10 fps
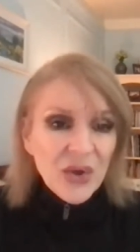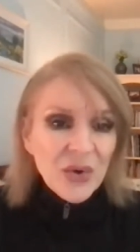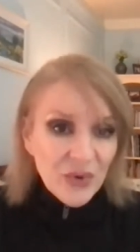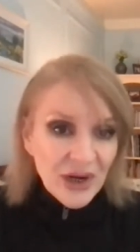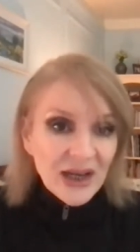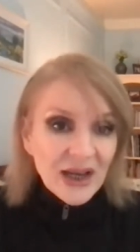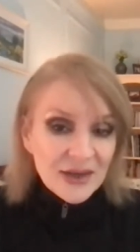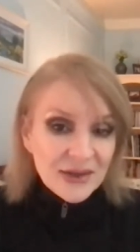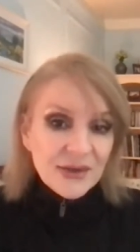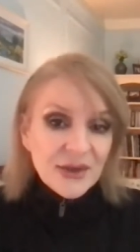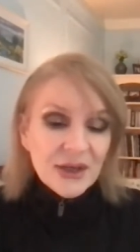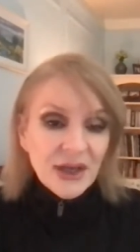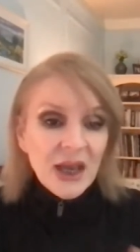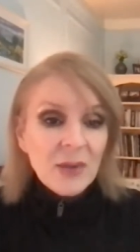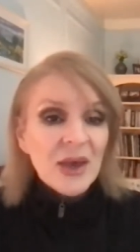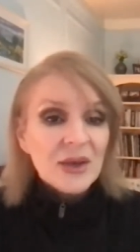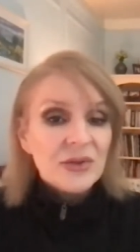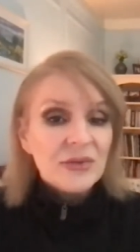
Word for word: Really, as I said, it came out of